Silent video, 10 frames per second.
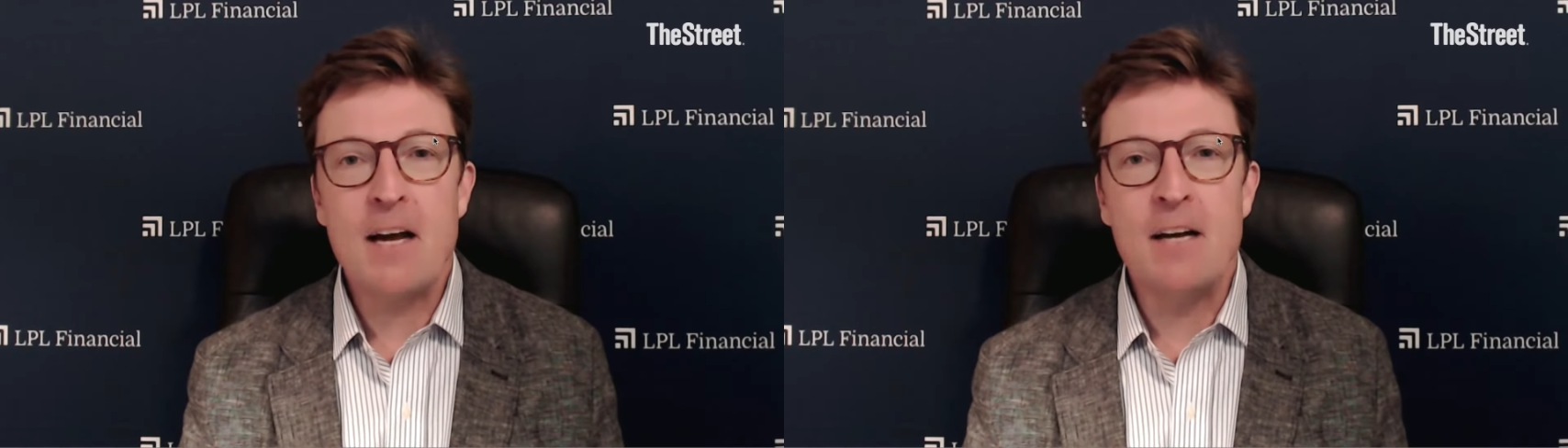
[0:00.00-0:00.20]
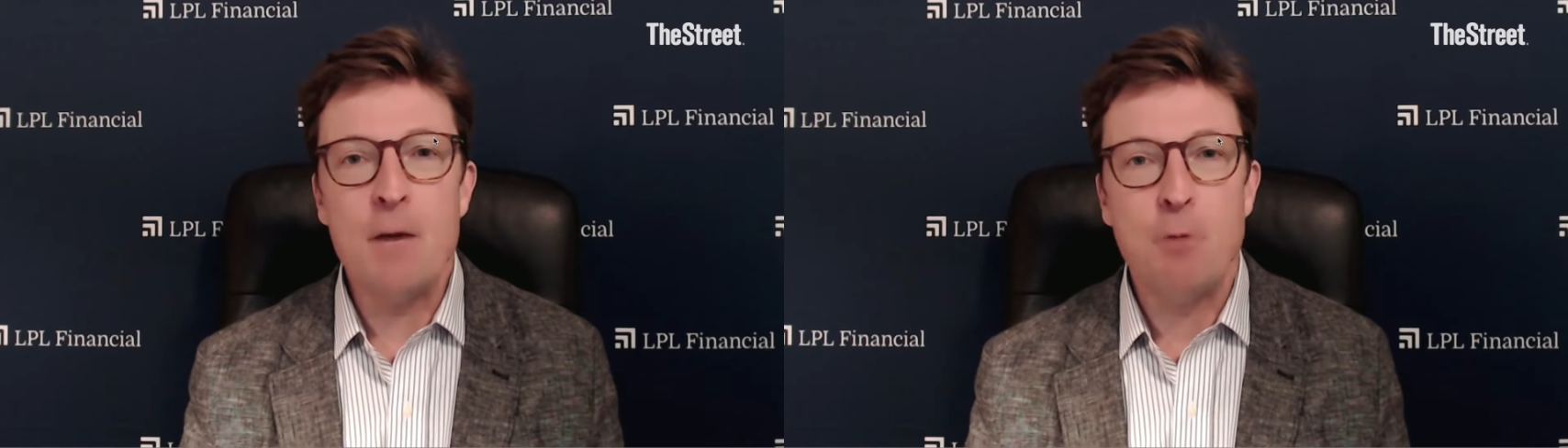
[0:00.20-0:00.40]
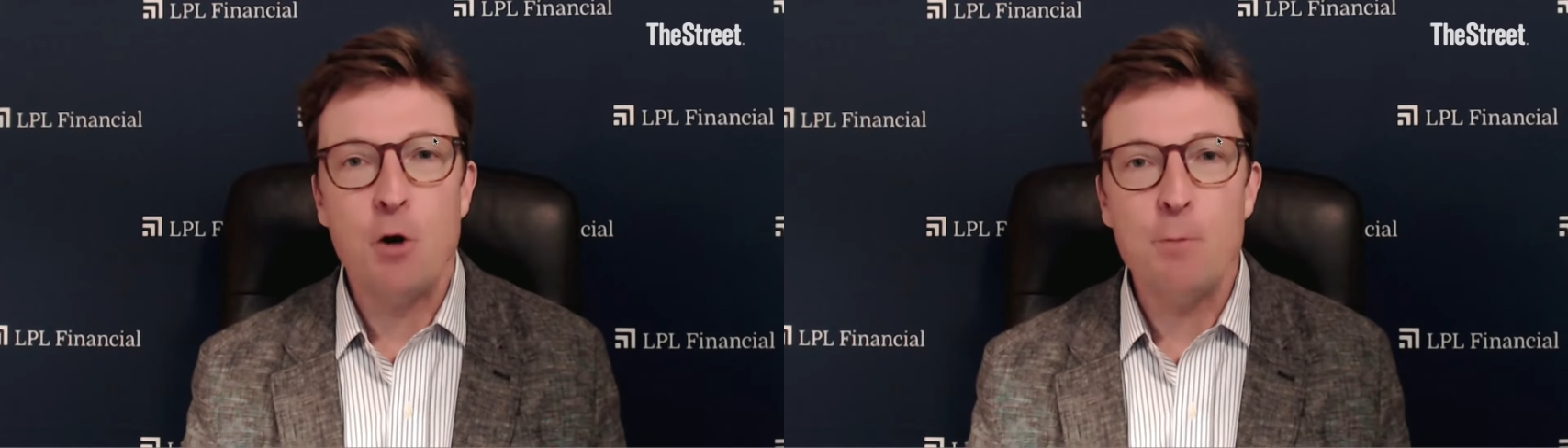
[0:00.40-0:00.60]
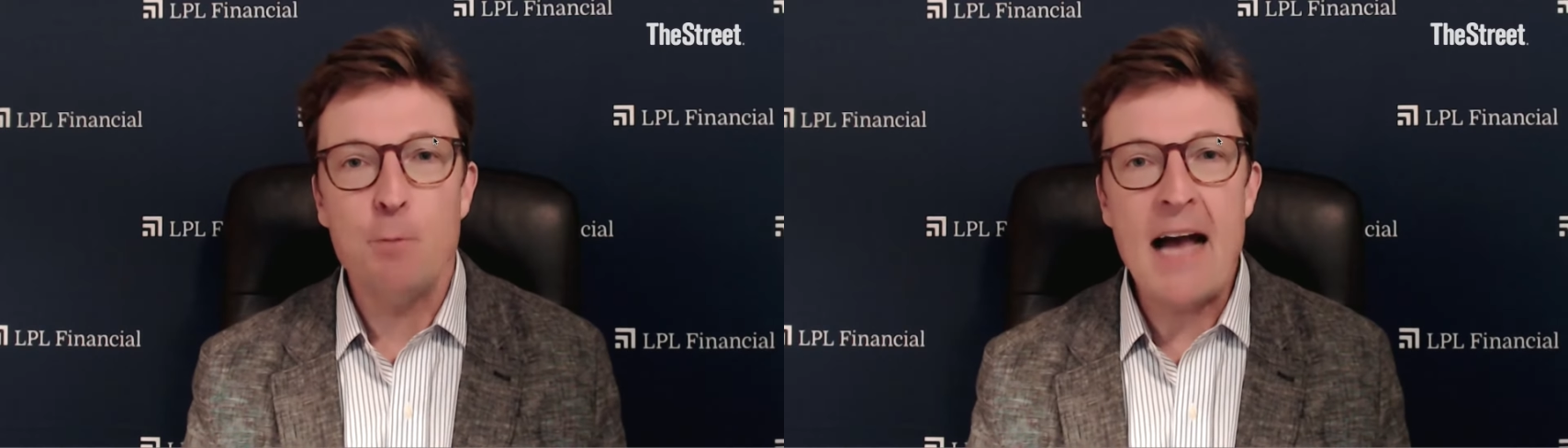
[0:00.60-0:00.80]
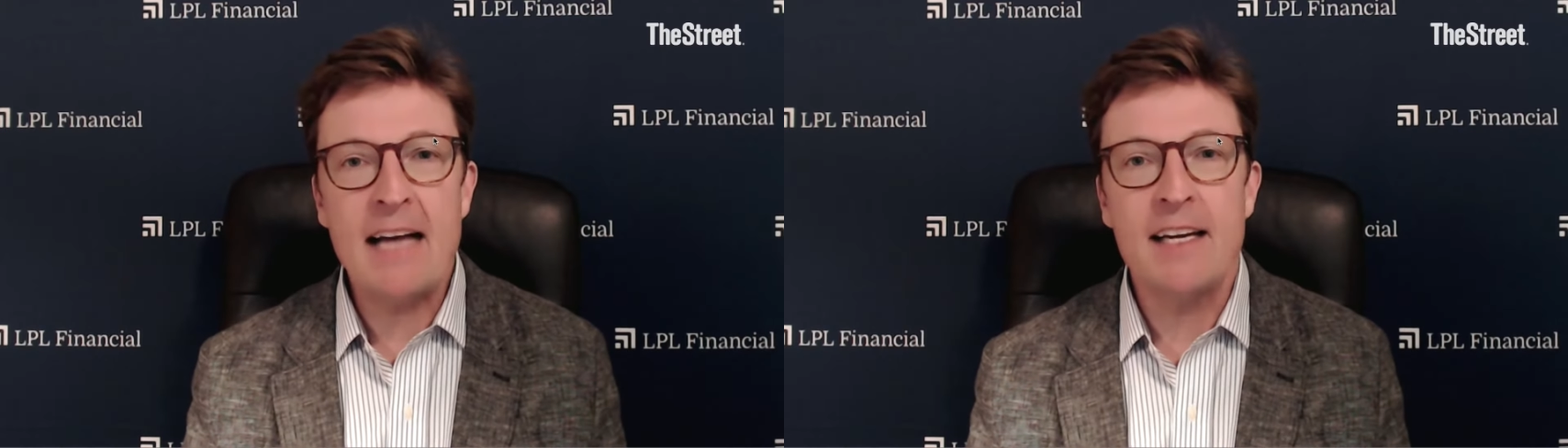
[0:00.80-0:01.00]
a, a
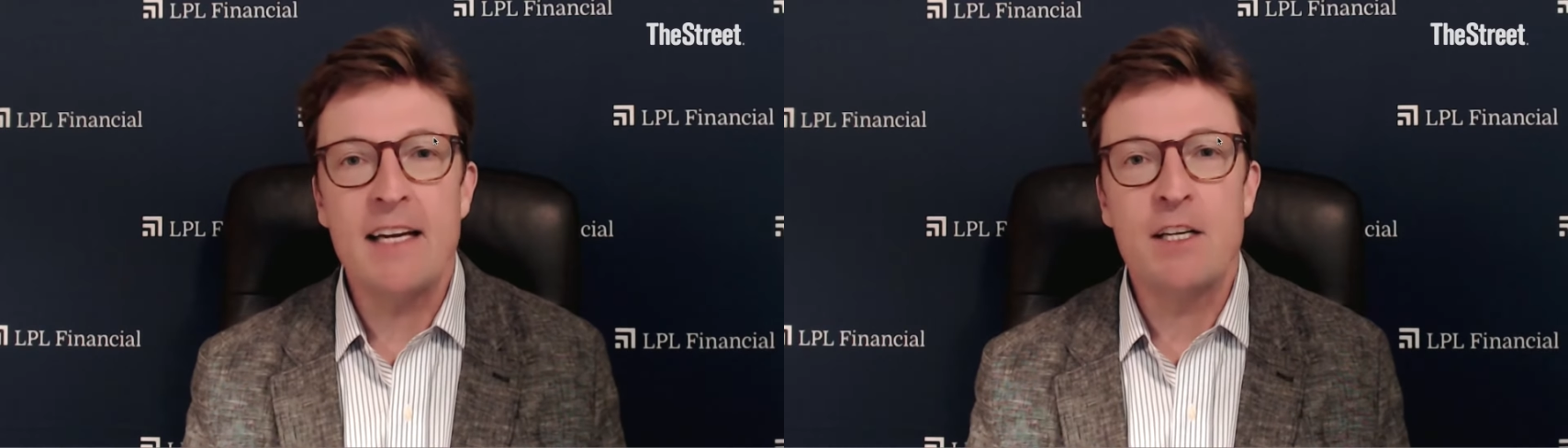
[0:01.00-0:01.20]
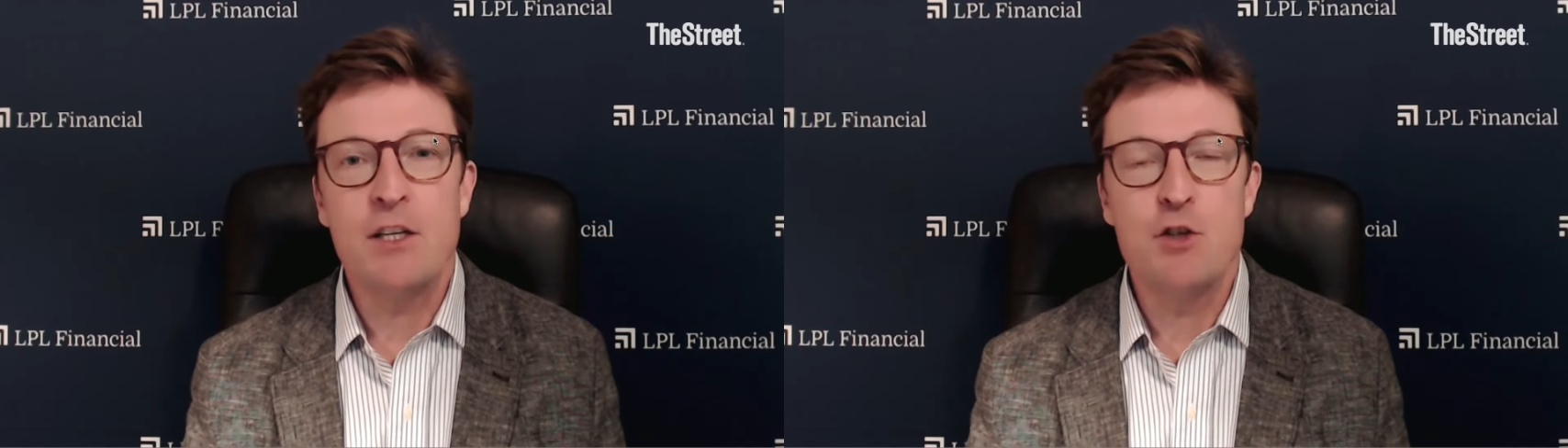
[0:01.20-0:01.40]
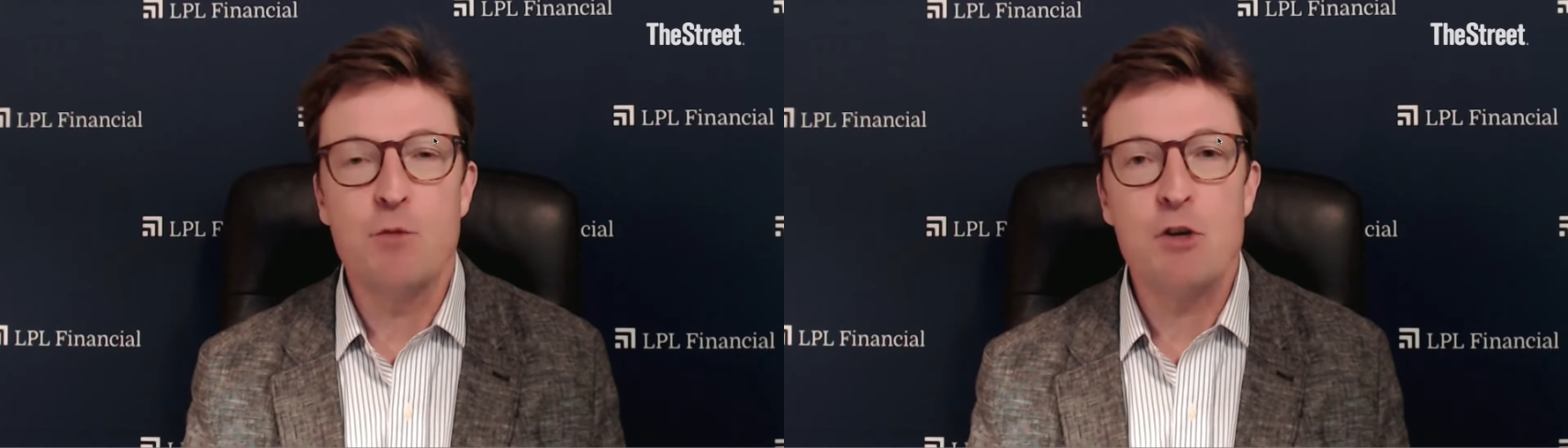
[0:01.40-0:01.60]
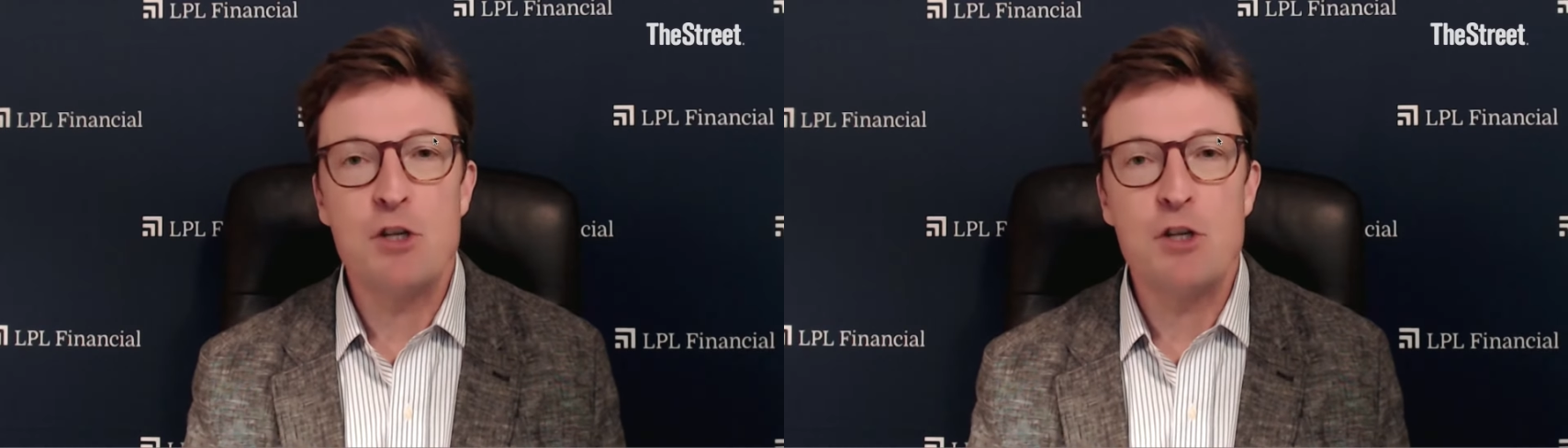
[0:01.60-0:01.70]
pullback in consumer